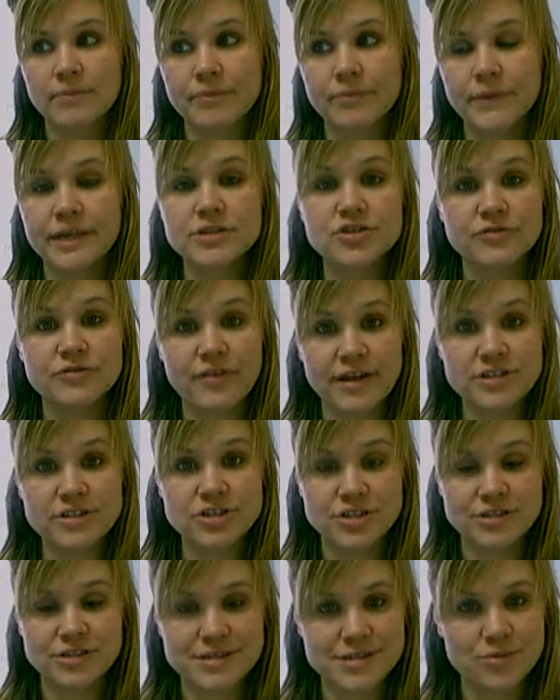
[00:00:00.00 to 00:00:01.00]

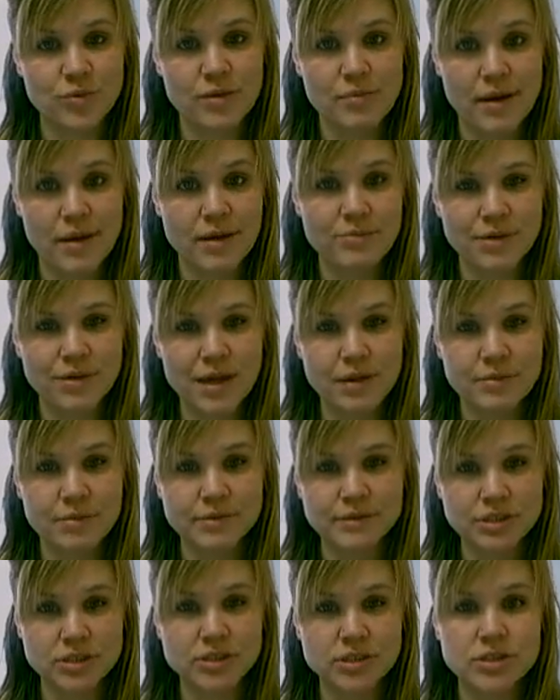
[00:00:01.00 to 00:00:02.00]
interventions that we might be able
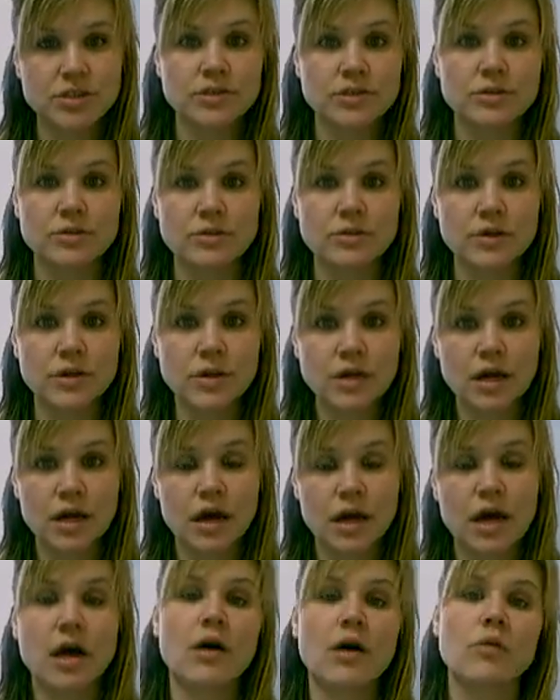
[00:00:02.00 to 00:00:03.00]
to do
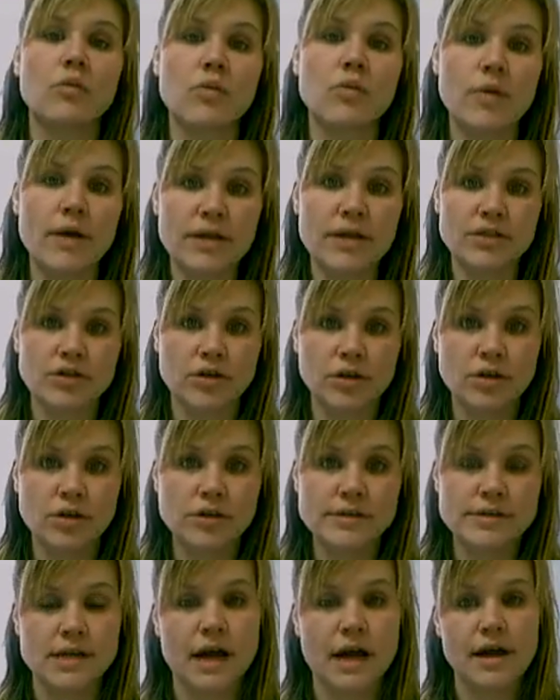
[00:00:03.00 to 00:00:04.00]
with
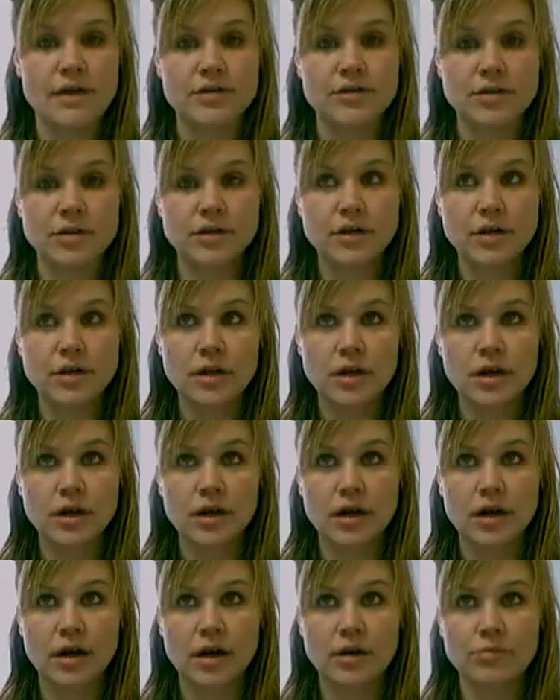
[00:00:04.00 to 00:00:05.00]
girls either
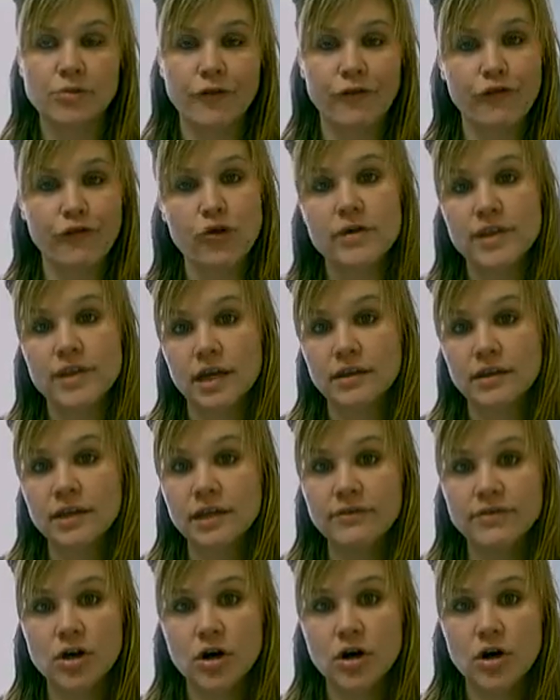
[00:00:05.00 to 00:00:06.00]
before they
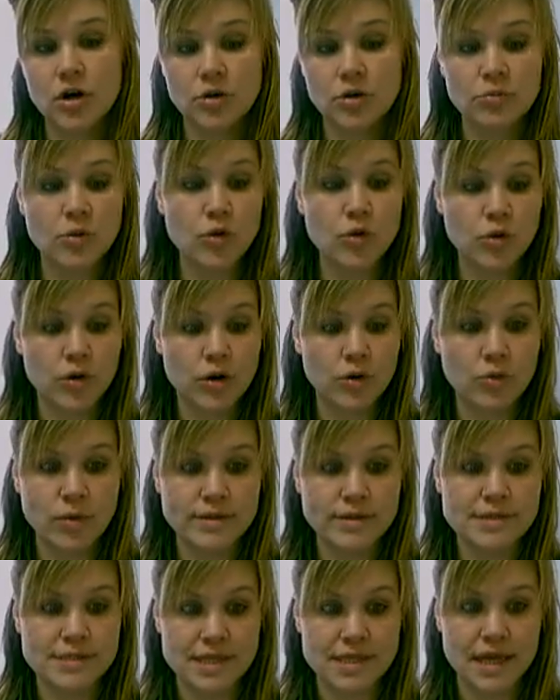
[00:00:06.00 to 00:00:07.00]
leave the home or
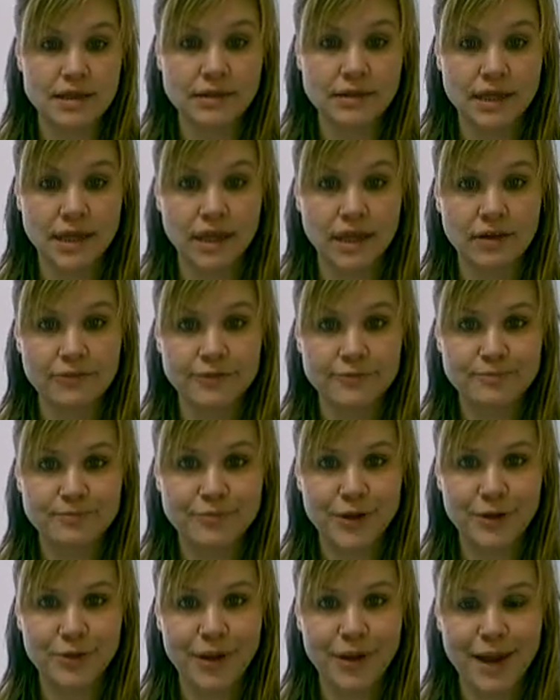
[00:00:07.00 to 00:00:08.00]
once they leave,
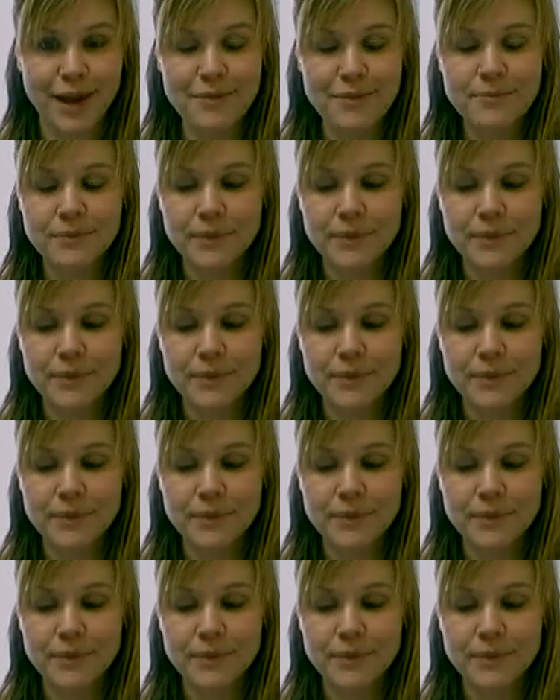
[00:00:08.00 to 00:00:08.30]
okay?